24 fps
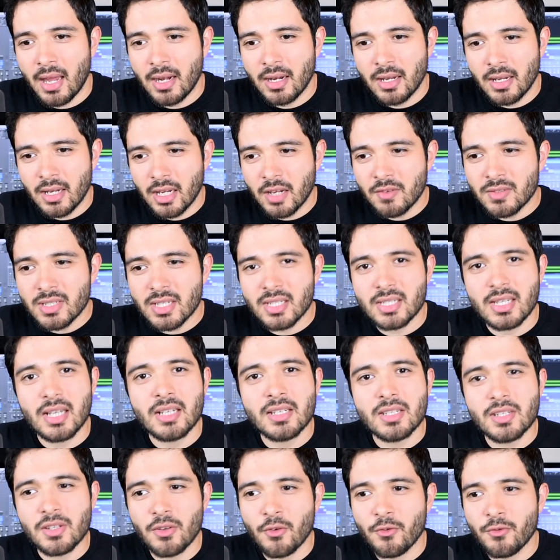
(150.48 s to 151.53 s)
And it gives a
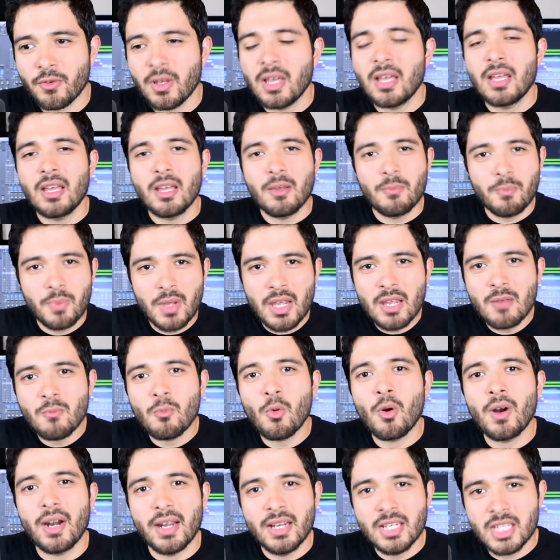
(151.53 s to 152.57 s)
sense of being
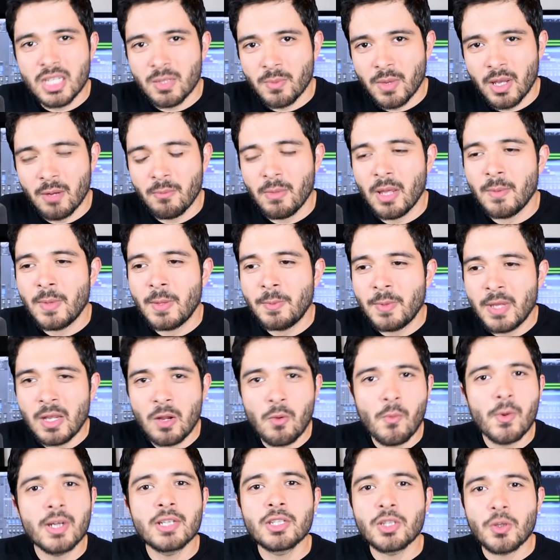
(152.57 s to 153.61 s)
more intimate, maybe
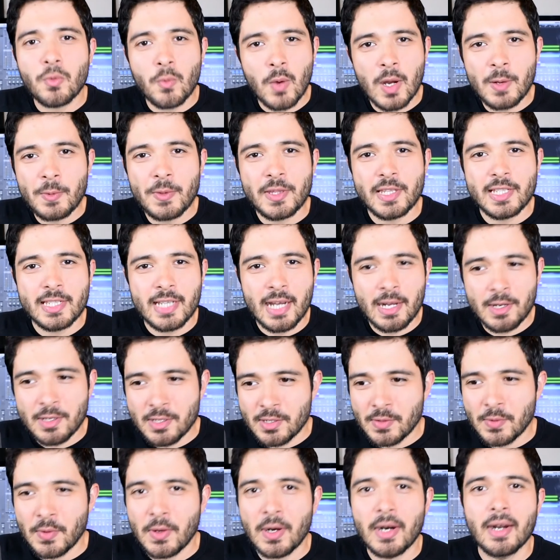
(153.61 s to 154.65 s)
being one-to-one with a
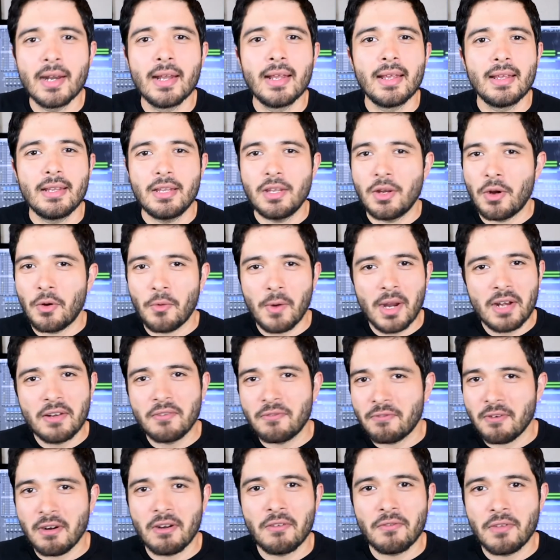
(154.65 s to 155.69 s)
dinosaur, you know, right
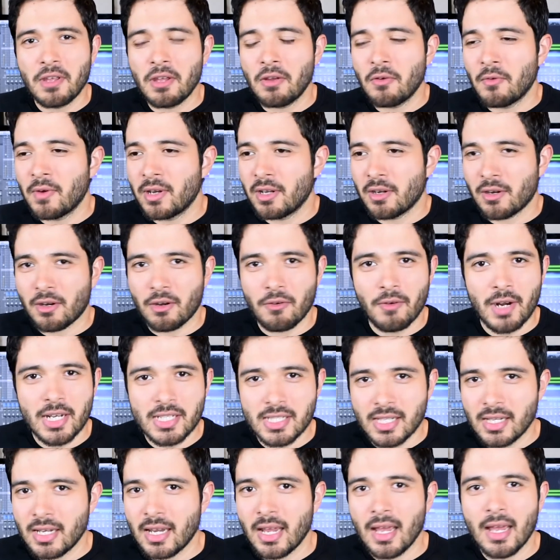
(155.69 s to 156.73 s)
in front of you and you're
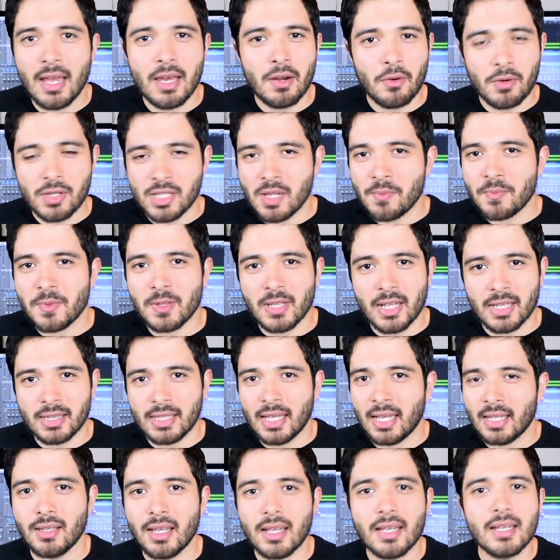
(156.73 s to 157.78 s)
caressing it or something
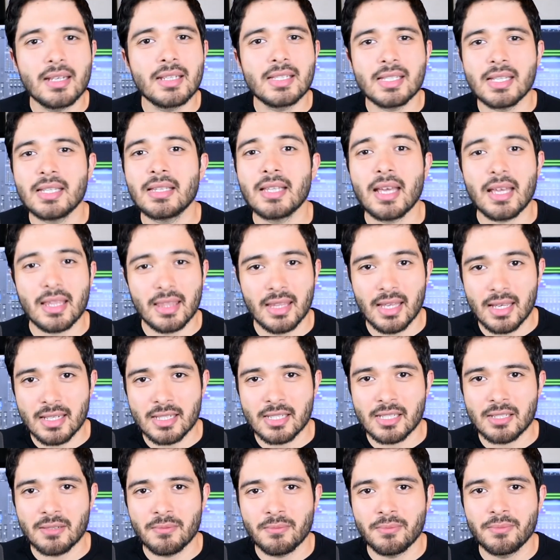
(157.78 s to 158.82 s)
like that, like in a scene like
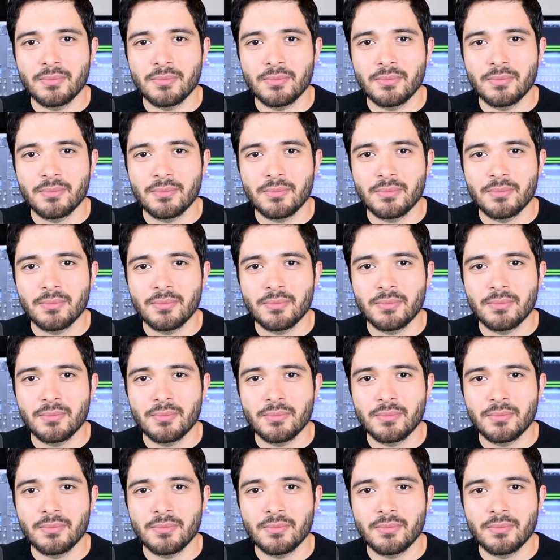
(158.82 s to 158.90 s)
this.